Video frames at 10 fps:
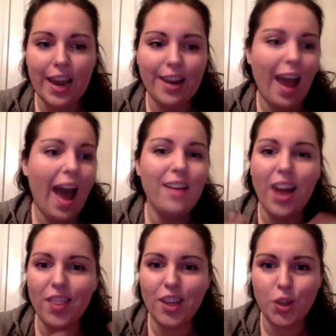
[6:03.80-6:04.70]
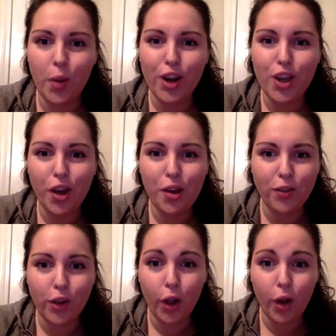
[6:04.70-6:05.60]
and had nothing to wear? You have
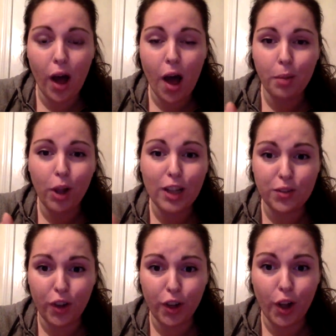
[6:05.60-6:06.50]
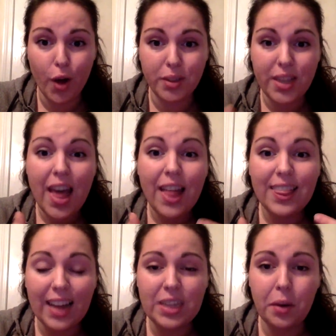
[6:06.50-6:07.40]
a closet full of clothes.
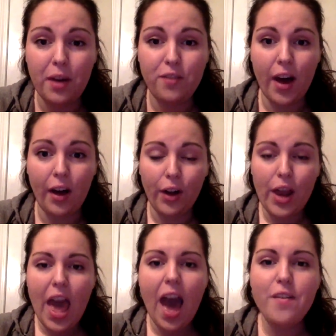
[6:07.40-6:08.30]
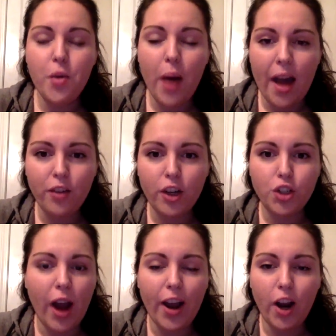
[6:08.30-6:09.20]
That's how I felt. Have you ever
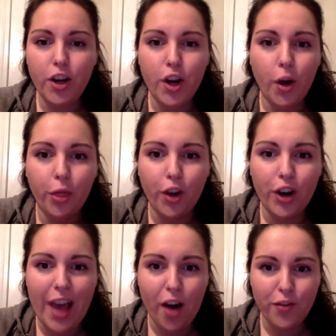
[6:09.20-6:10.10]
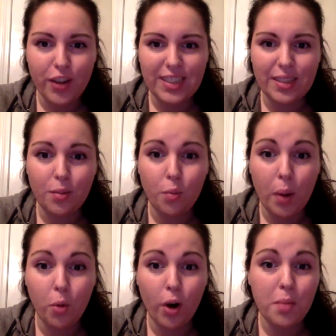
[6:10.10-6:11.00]
tried on, 30 outfits one
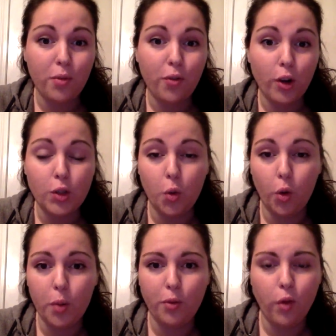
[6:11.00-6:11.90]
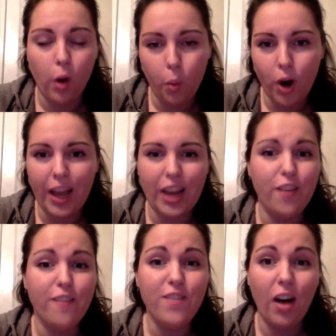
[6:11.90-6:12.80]
morning before school or before work and you
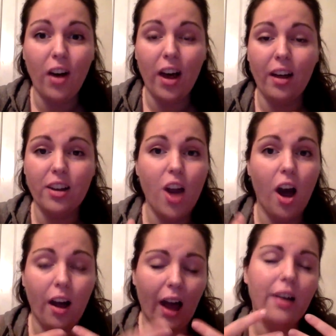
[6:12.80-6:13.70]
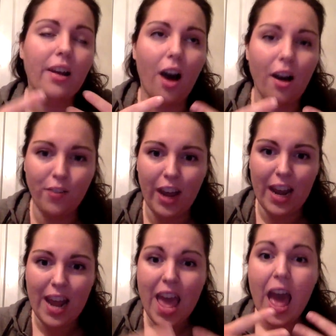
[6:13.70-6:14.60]
felt not unconfident?
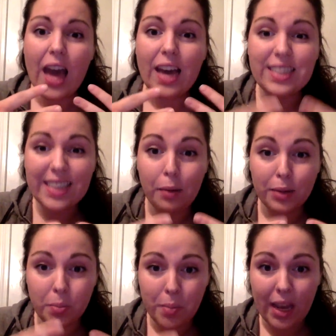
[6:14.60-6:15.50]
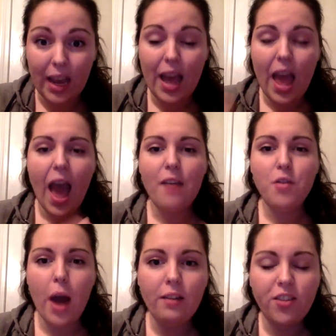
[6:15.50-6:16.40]
Because that was me. Have you
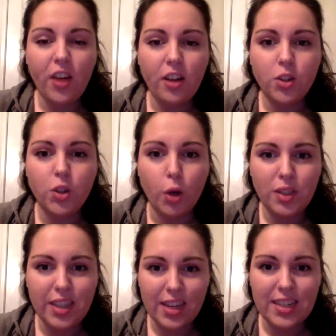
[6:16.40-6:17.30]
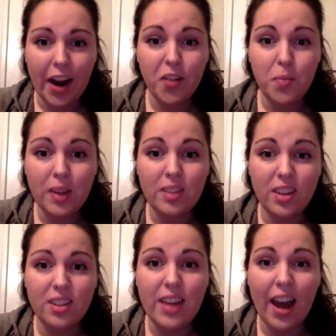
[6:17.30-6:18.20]
ever felt so sick and tired of being sick
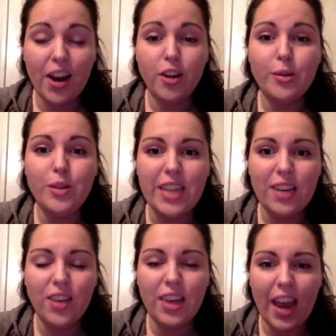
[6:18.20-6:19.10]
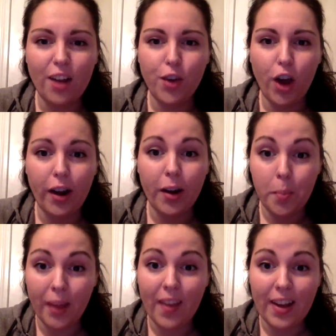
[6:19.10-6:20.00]
and tired you didn't even care if you got out of
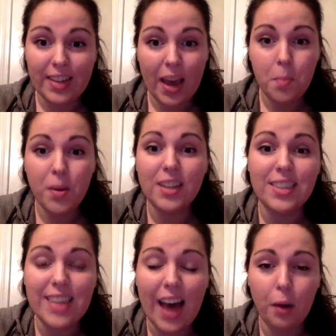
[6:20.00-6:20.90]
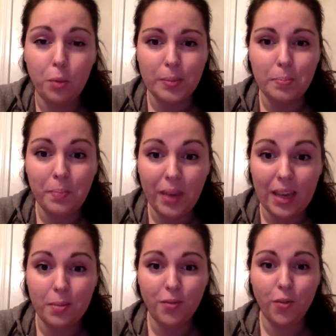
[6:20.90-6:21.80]
bed that day? Because that was me
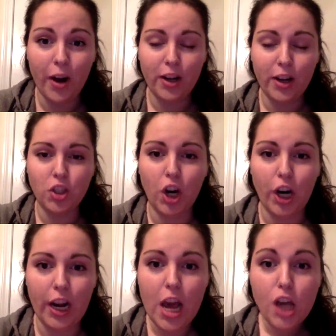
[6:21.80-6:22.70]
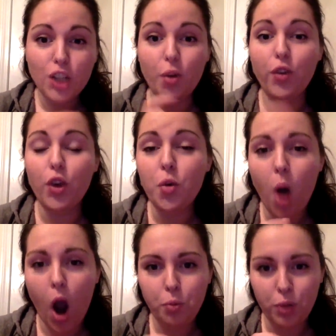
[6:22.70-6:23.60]
before I got started. So if you
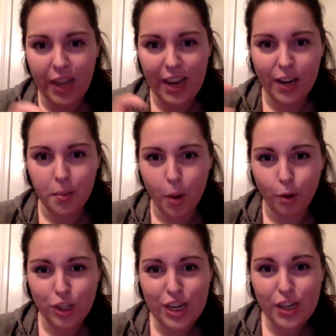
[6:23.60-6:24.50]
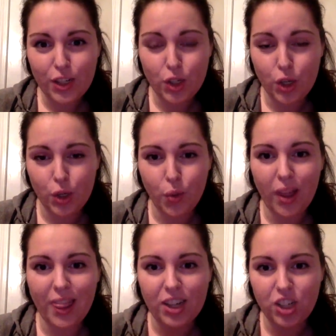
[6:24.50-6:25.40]
aren't relating an emotion to
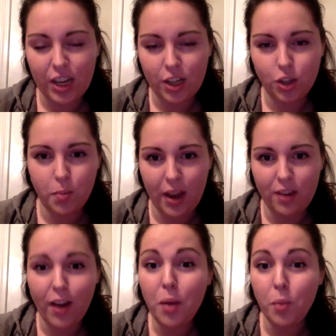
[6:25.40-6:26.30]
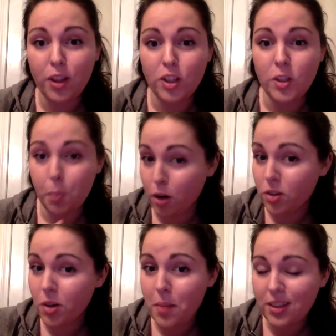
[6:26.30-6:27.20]
that challenge group invite, whether it's a
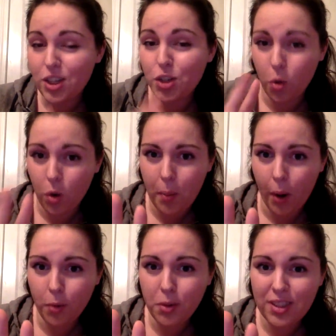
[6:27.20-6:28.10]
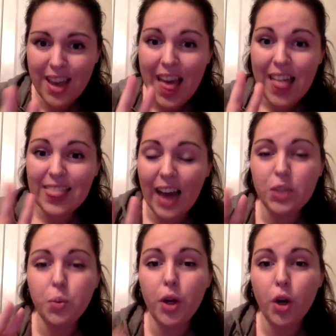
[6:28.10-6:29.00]
personal message or a post, that's
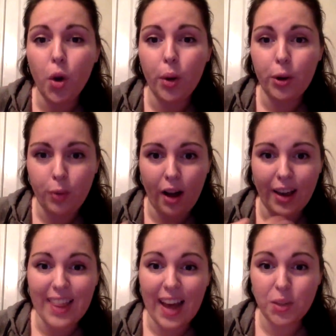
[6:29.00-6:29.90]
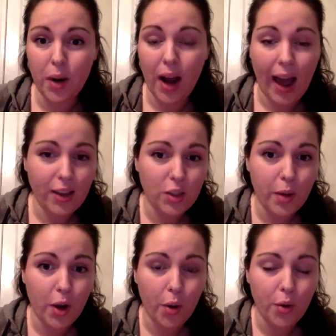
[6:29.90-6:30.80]
where you're going wrong. And that's where I used to be
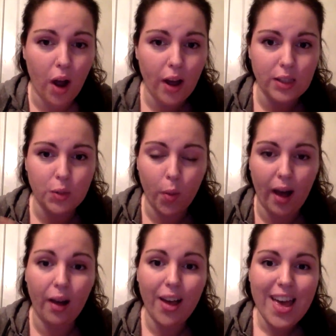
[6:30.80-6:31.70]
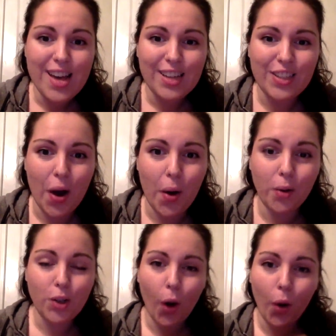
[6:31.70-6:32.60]
going wrong as well. So
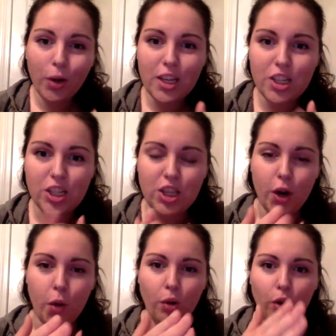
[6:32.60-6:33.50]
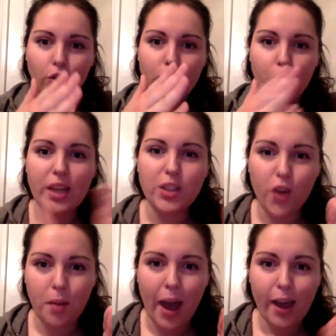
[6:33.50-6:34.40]
totally just,
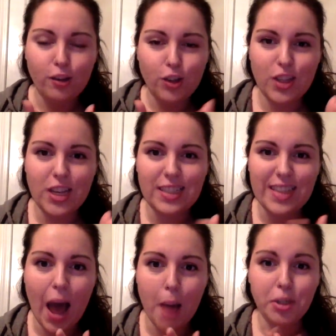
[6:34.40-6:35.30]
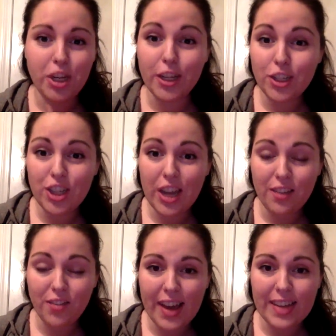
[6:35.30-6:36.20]
transform how you do these challenge
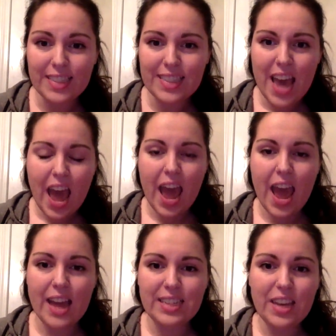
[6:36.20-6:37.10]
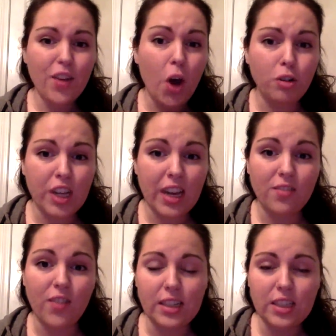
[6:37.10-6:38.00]
invites and even coaching
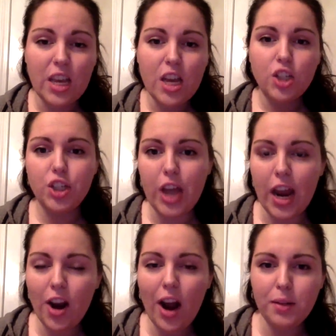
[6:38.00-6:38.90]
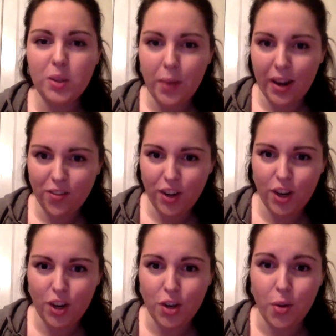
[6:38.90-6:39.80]
invites. Share how it's benefited
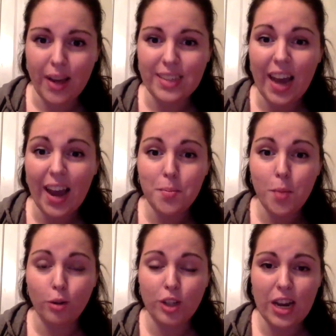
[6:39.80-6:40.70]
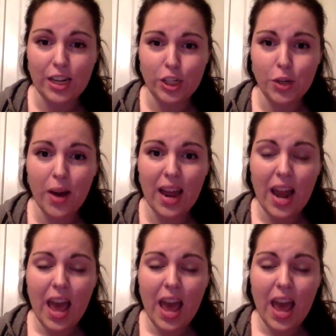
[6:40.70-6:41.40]
you and tie an emotion into it.